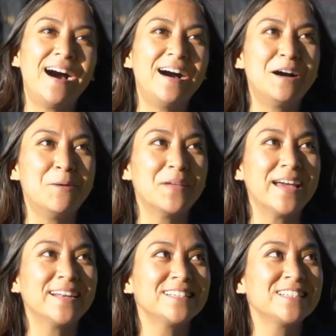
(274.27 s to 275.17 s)
um,
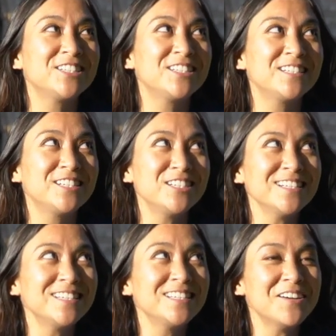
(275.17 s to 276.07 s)
and it's
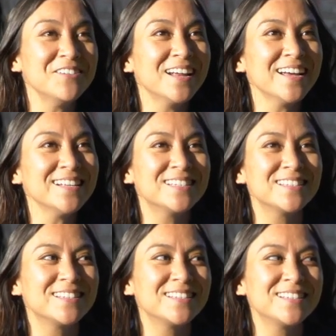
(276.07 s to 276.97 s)
just so nice
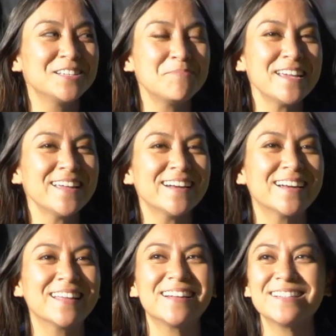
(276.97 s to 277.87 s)
to be here.